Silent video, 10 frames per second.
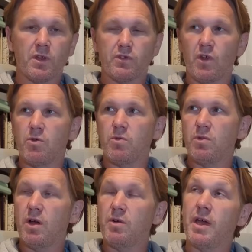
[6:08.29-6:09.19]
So,
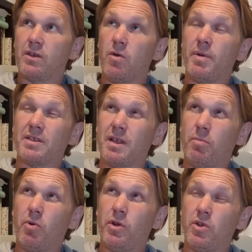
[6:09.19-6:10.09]
oh yeah, going back to that
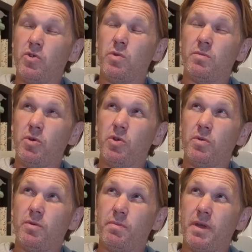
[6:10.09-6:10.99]
point, who
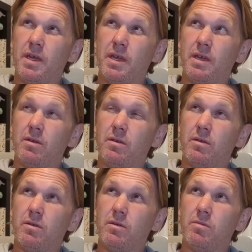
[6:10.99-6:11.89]
would be
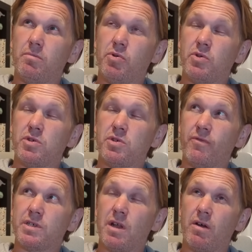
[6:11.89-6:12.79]
pushing for a
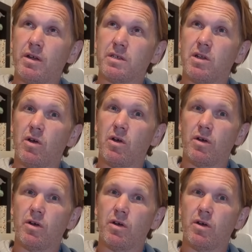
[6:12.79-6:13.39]
starting slot?